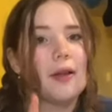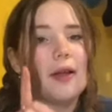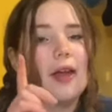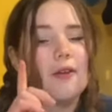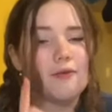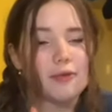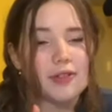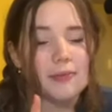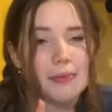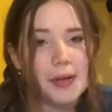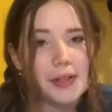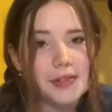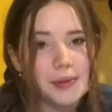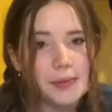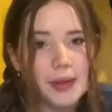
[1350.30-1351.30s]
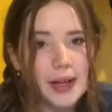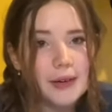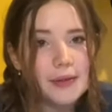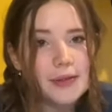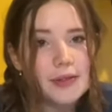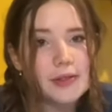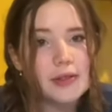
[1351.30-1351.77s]
If written by someone
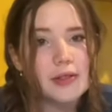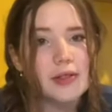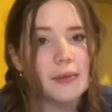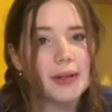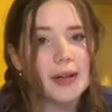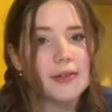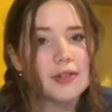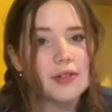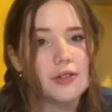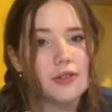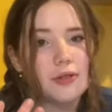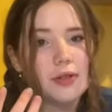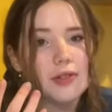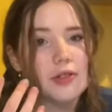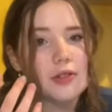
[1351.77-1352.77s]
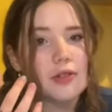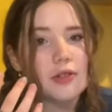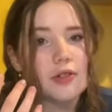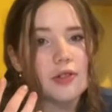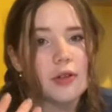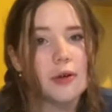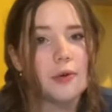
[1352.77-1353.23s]
else could do this
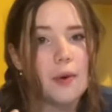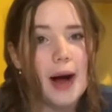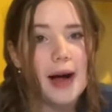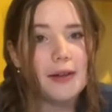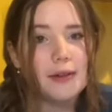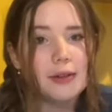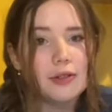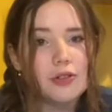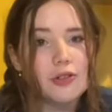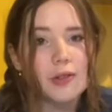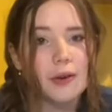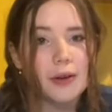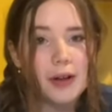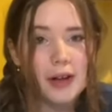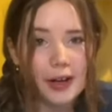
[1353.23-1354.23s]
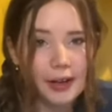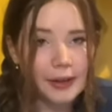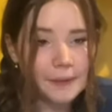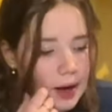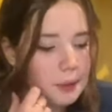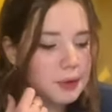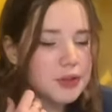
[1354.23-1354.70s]
so well, just not
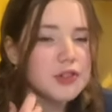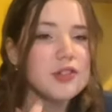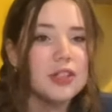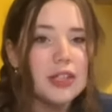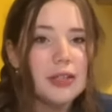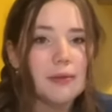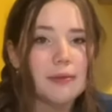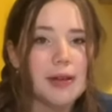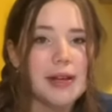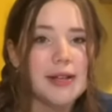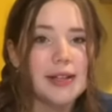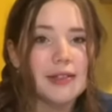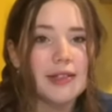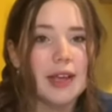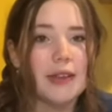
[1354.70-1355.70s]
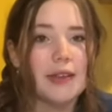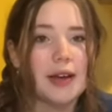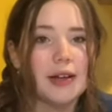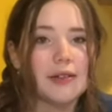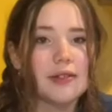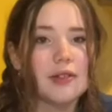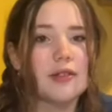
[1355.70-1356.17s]
her. I wanted to keep reading to get the
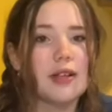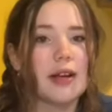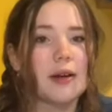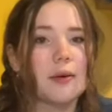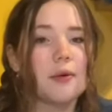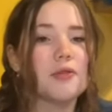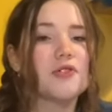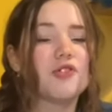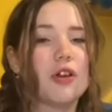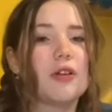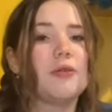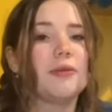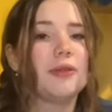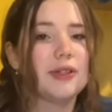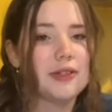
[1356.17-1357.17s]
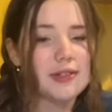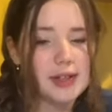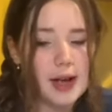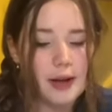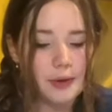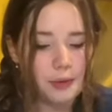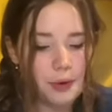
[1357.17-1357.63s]
answers and I was genuinely
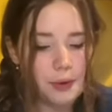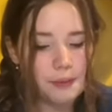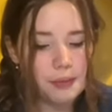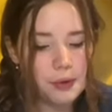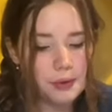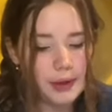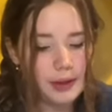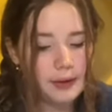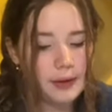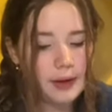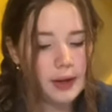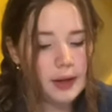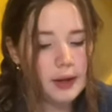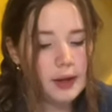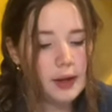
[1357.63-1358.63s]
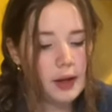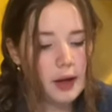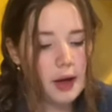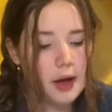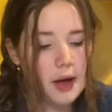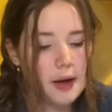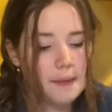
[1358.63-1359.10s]
scared at one point.
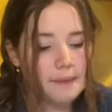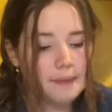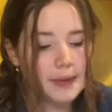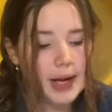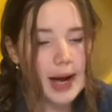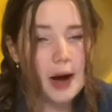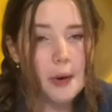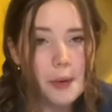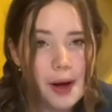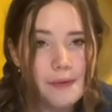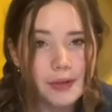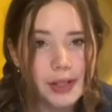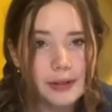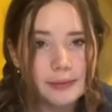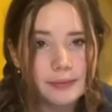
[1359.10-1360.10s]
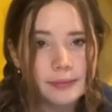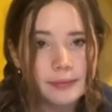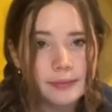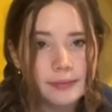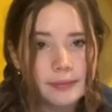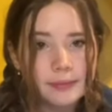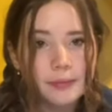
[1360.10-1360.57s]
However,
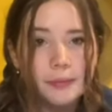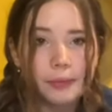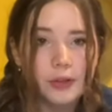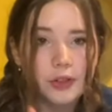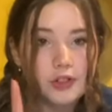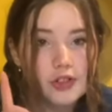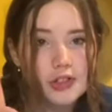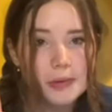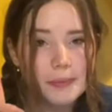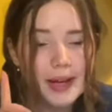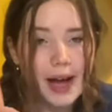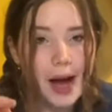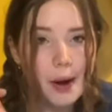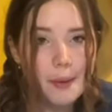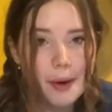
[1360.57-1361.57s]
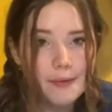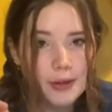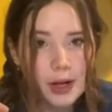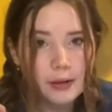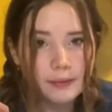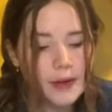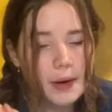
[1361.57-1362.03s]
which is a big
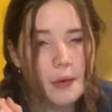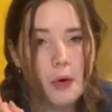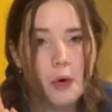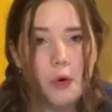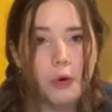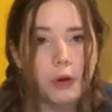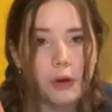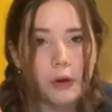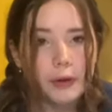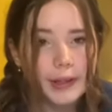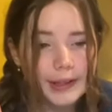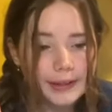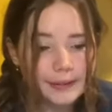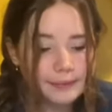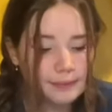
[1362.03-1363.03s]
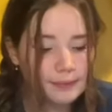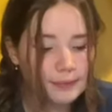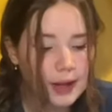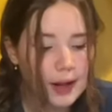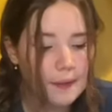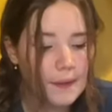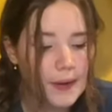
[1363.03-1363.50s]
however, they were all horny
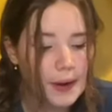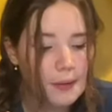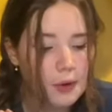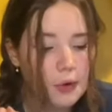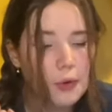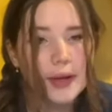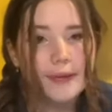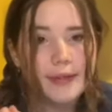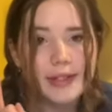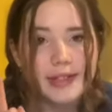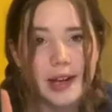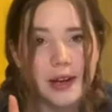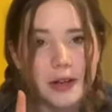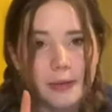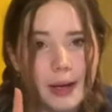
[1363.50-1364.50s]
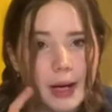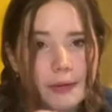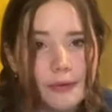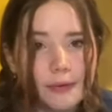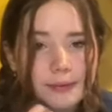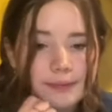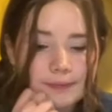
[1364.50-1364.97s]
and they were all giving psychopath.